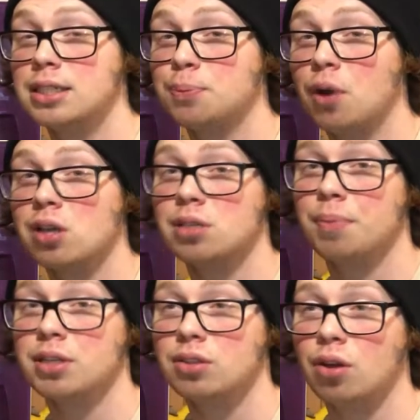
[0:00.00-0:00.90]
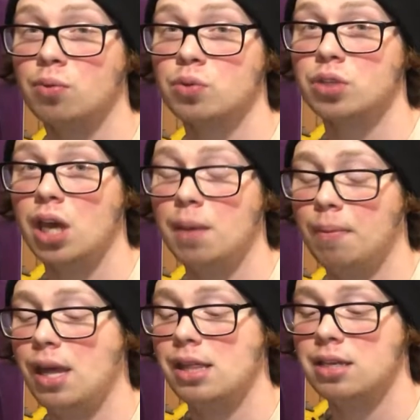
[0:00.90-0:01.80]
spot as the best Star Wars
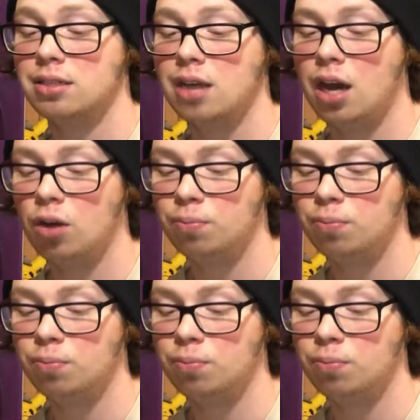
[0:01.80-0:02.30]
game in this style.